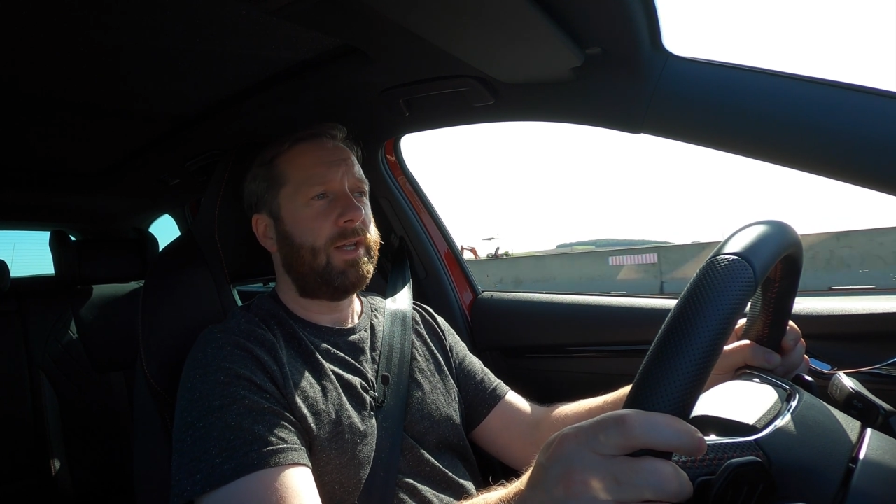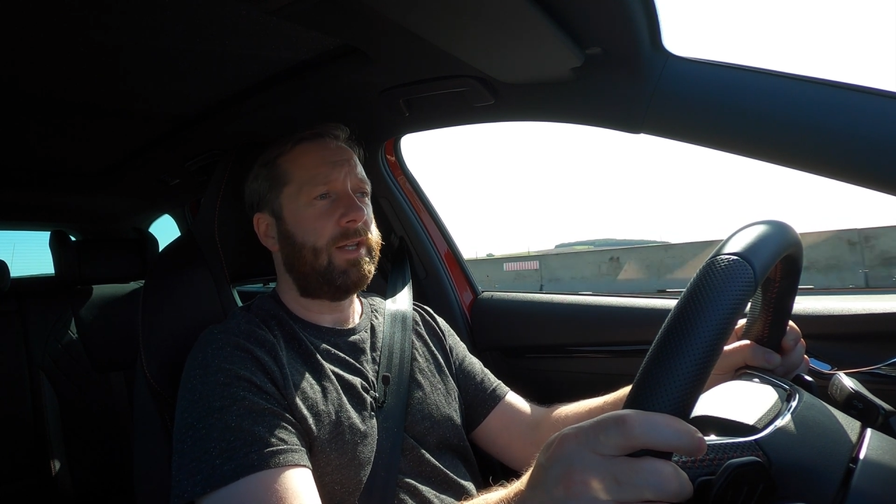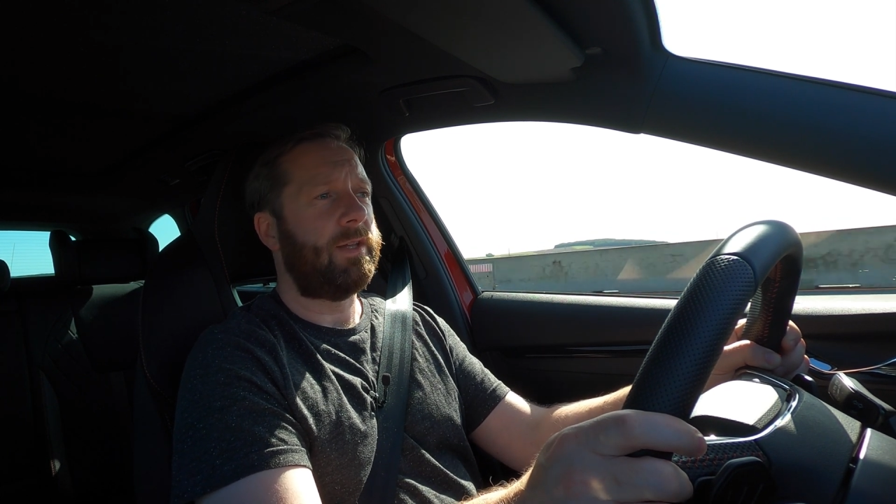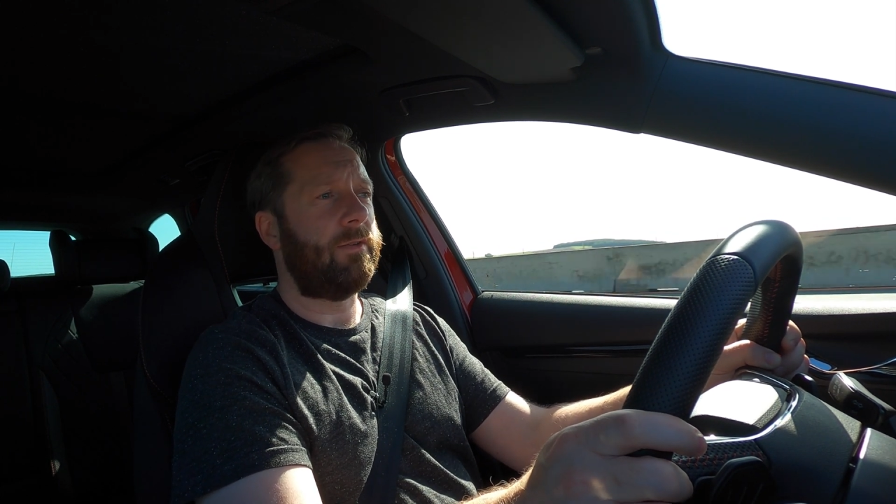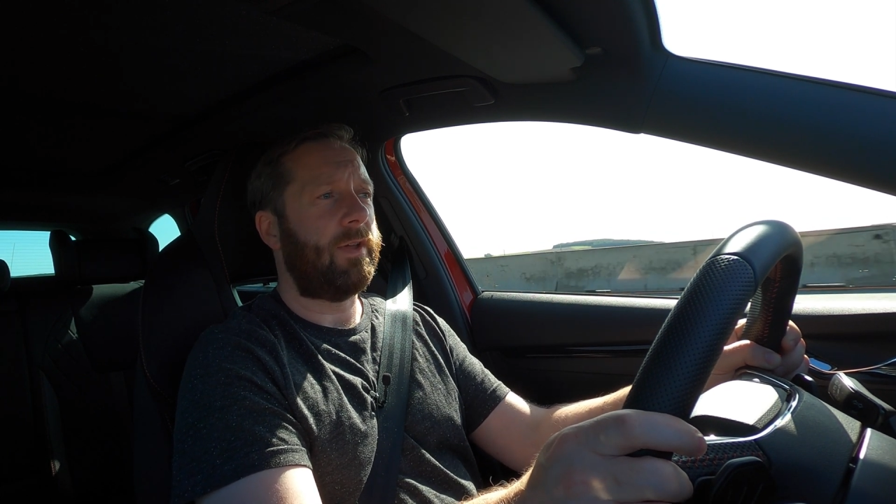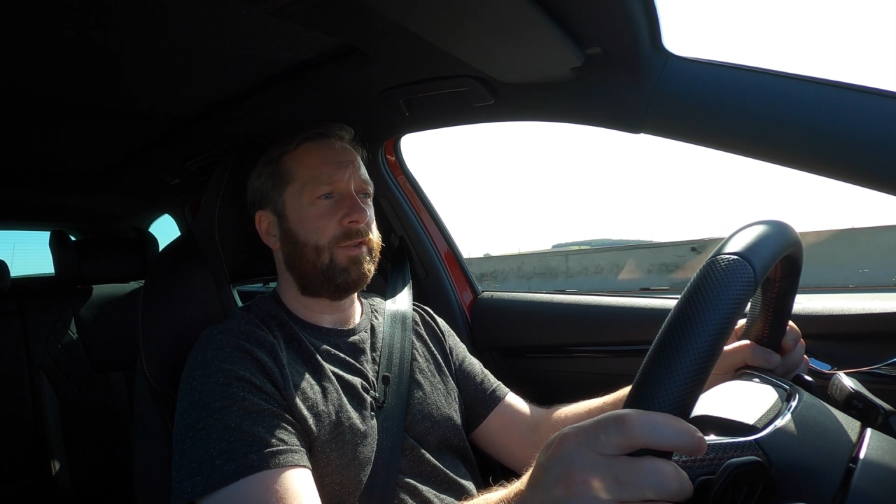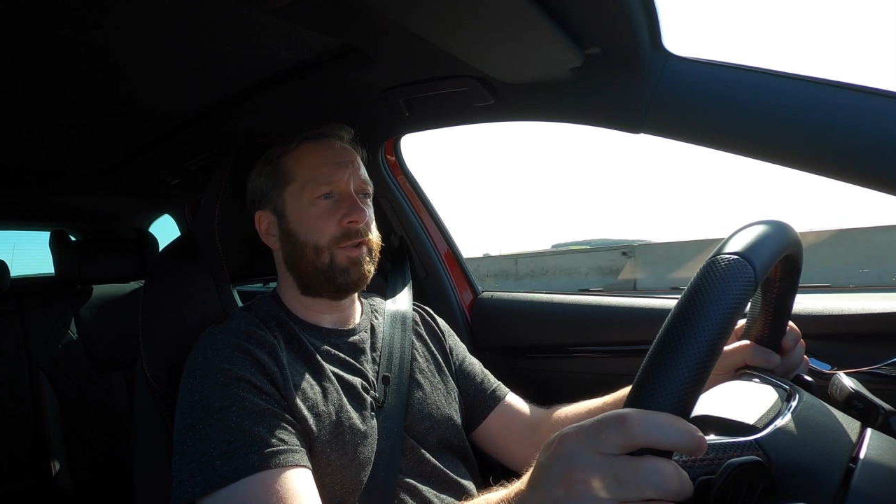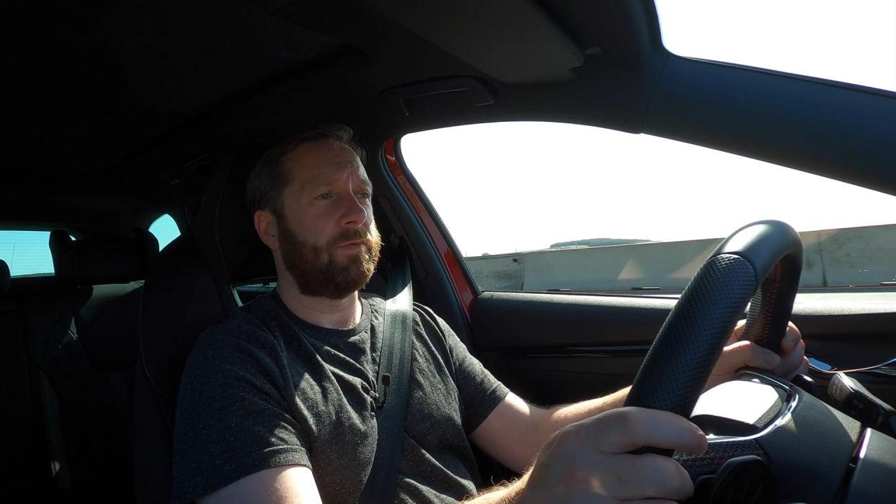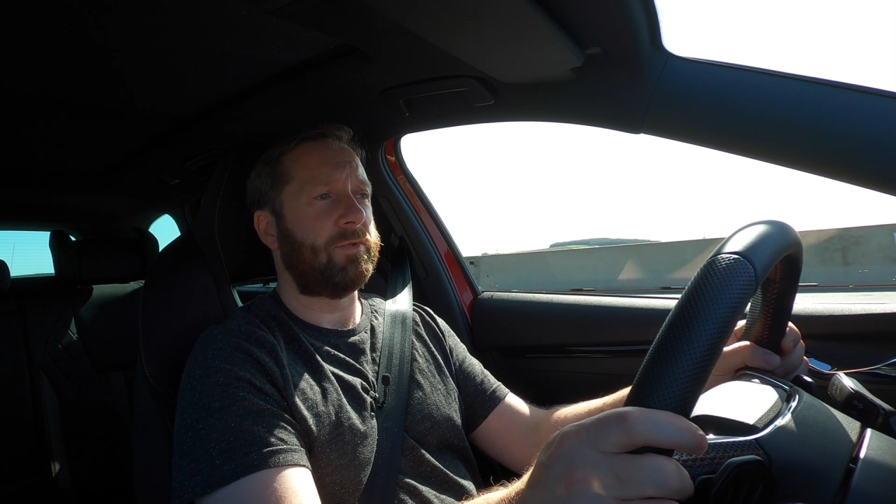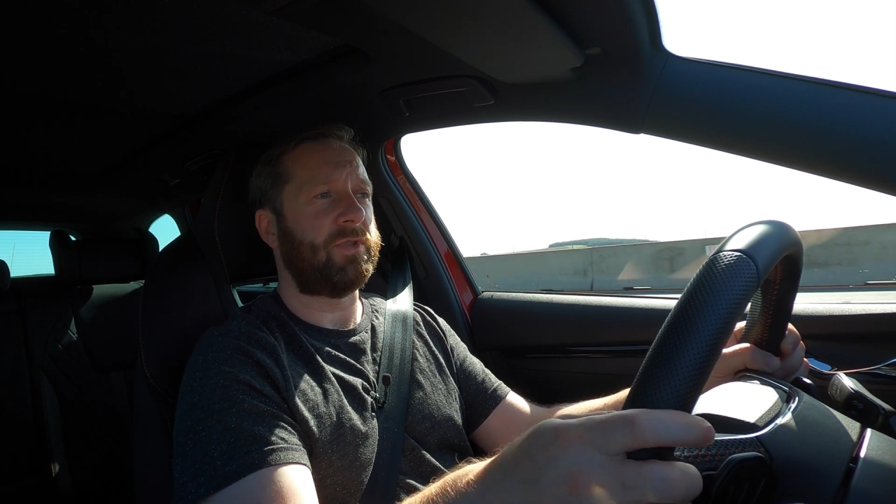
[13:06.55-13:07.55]
in
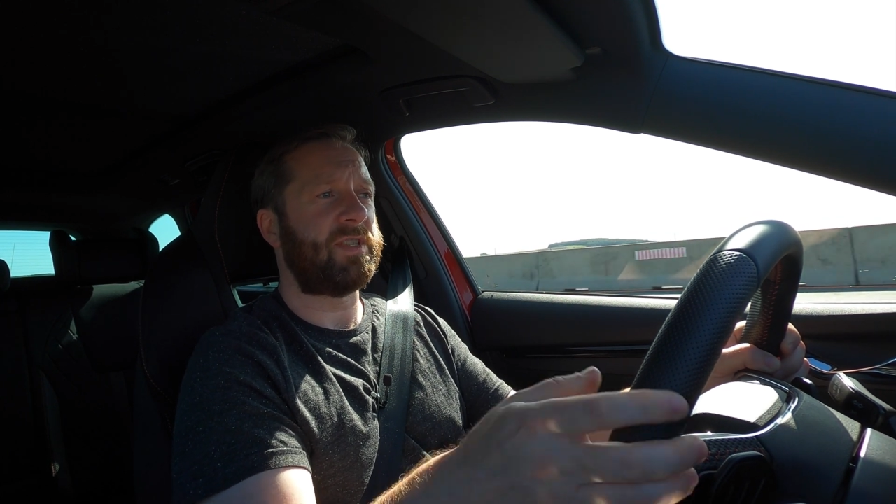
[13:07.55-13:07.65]
terms of